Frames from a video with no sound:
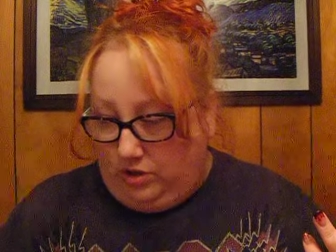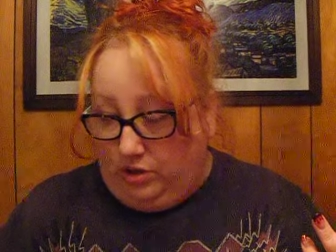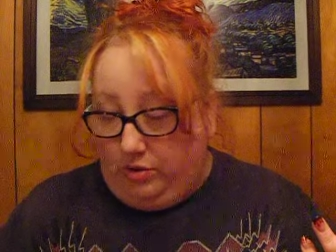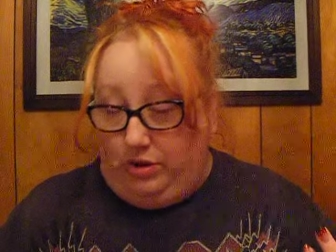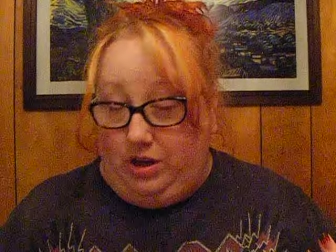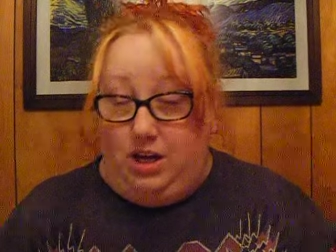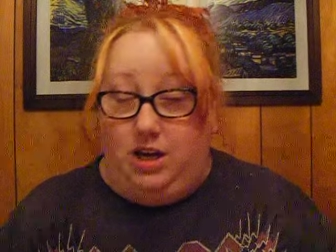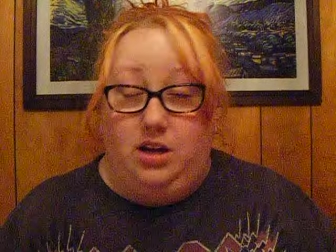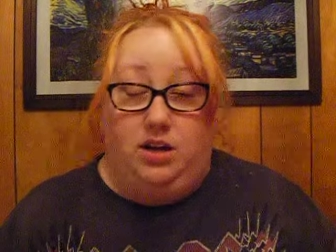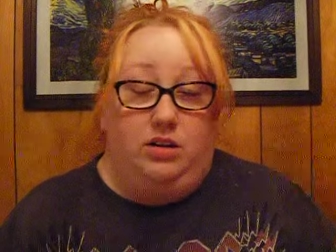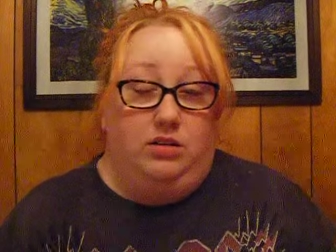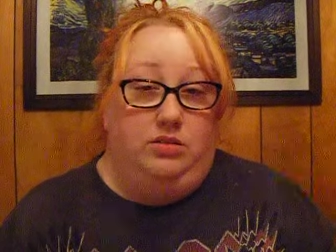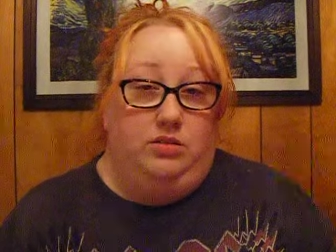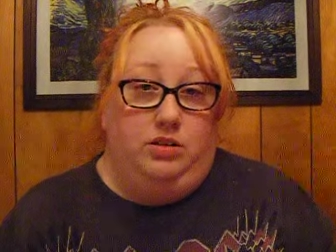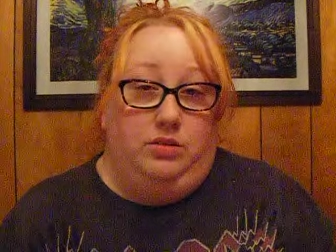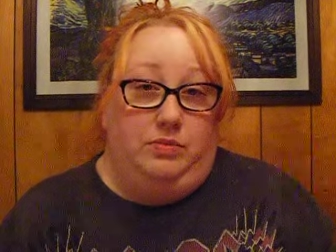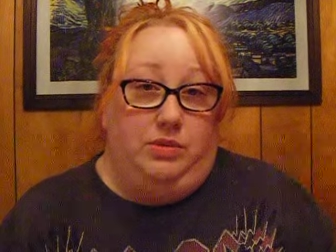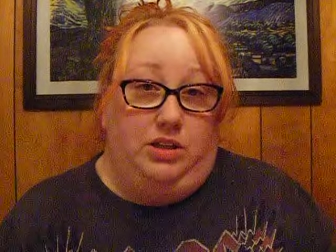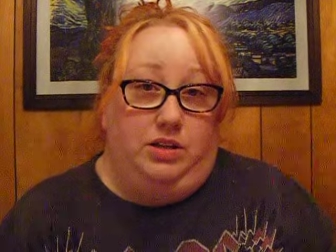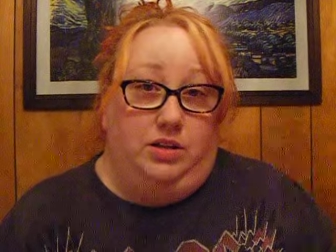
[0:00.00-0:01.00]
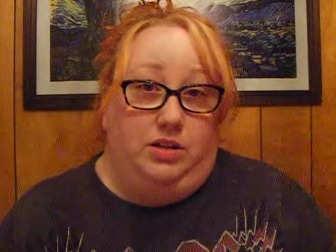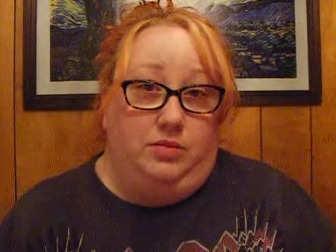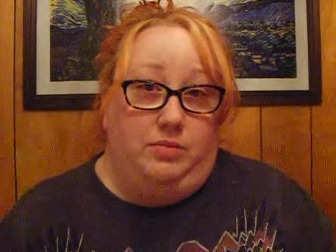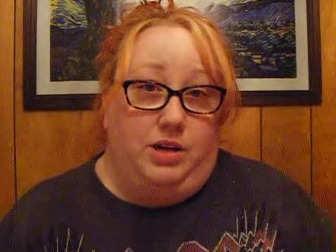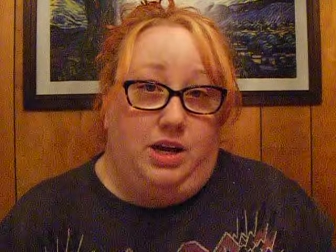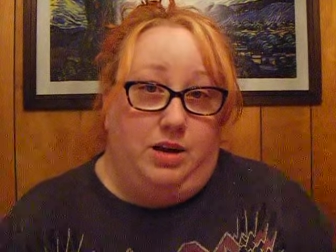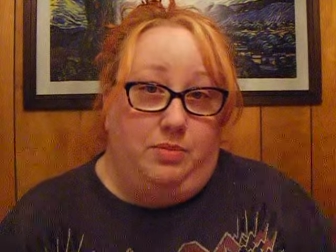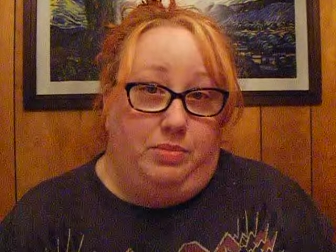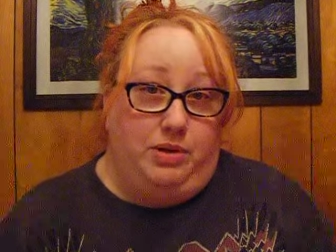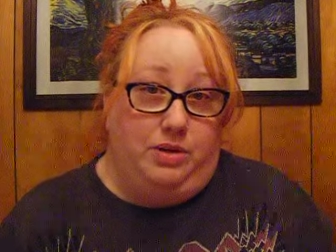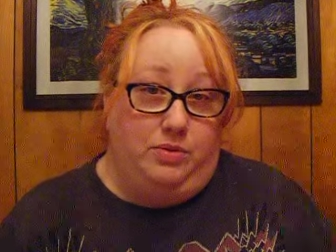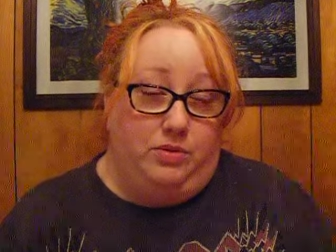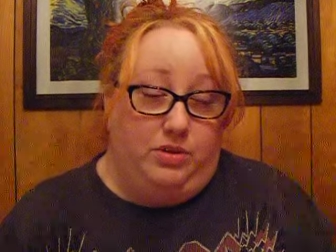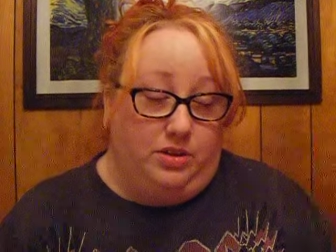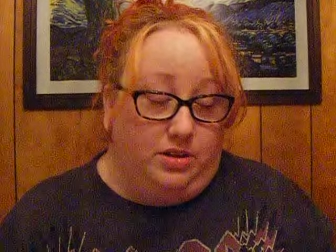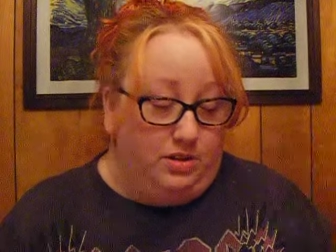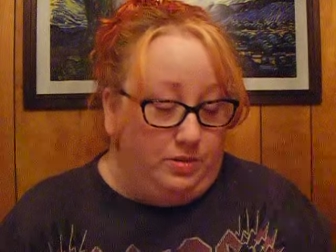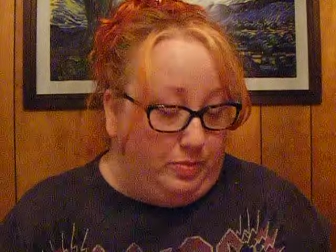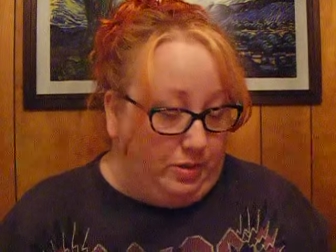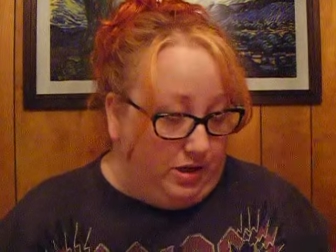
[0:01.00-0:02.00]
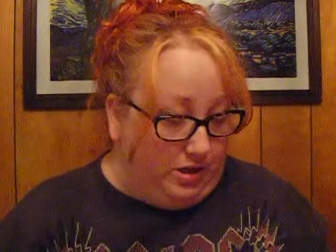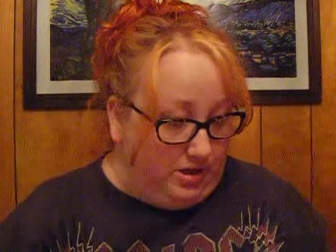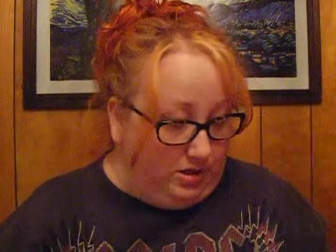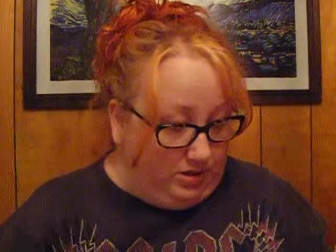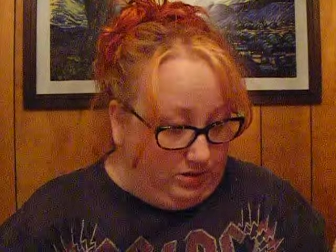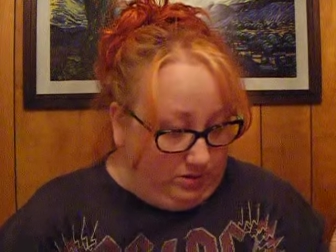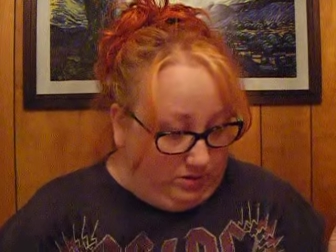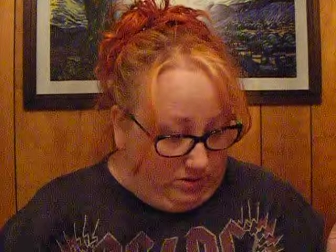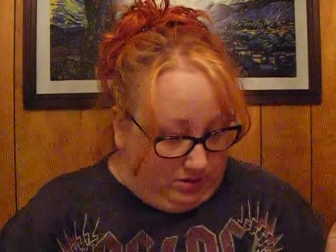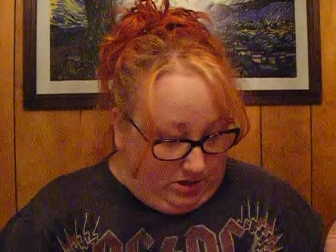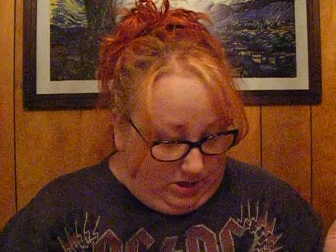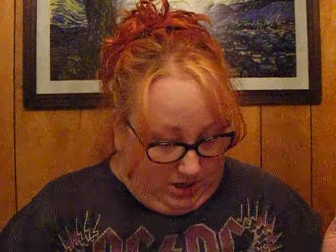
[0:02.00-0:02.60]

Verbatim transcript: so yeah, I mean, I'm happy with this box.